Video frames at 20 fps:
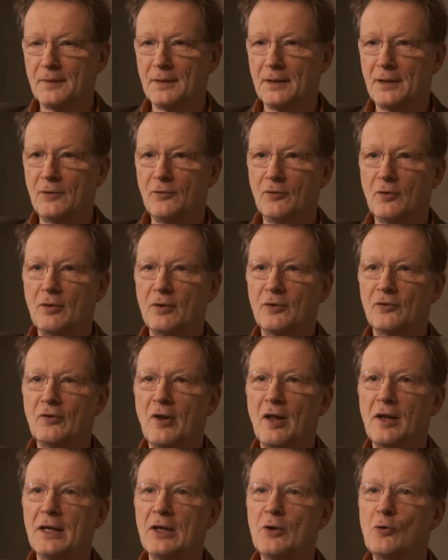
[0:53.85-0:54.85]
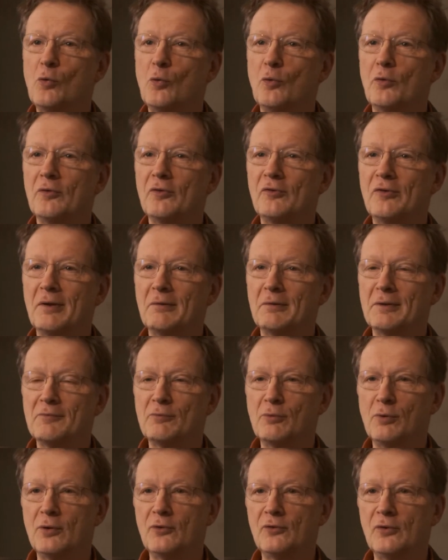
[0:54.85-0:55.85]
He's got a slightly northern sounding
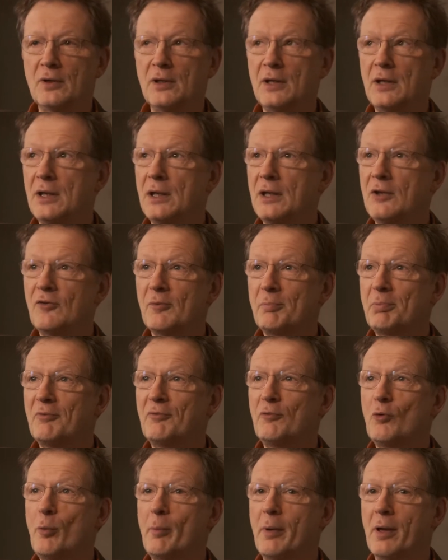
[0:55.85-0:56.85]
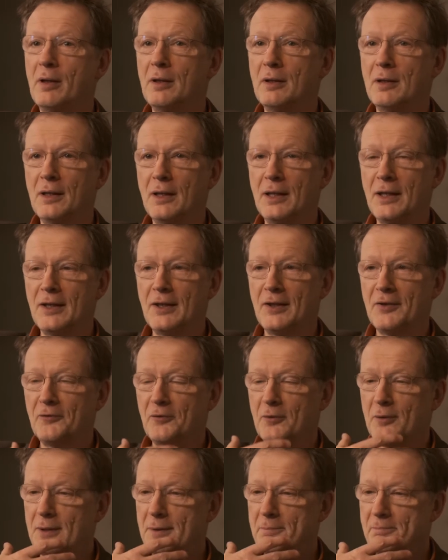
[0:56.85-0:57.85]
voice, and he's a performer.
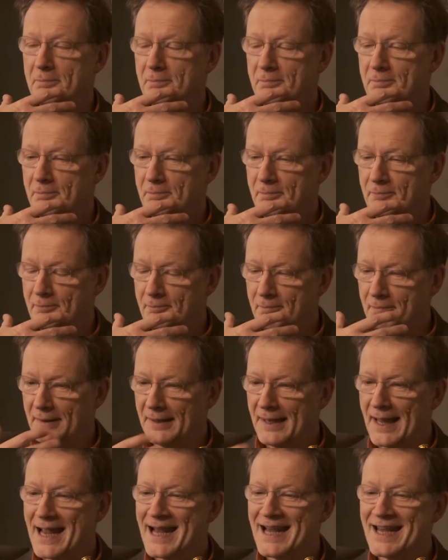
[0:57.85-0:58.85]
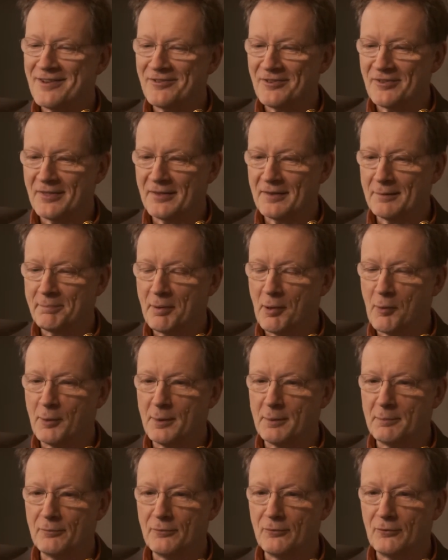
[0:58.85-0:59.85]
So he plays the
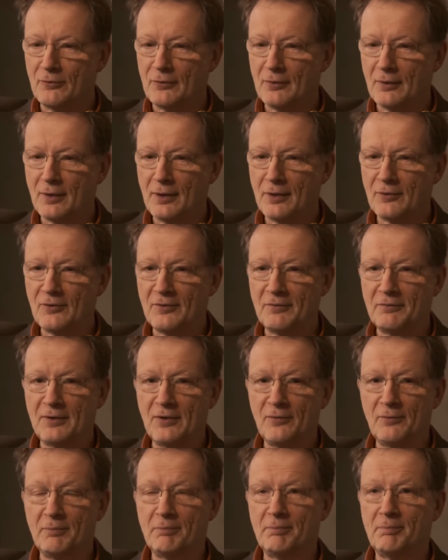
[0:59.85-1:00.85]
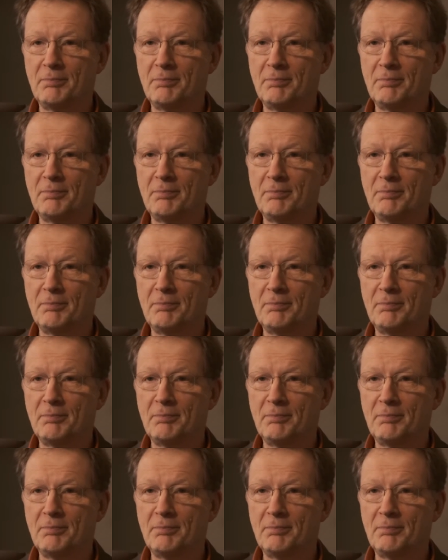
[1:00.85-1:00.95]
poems as if he's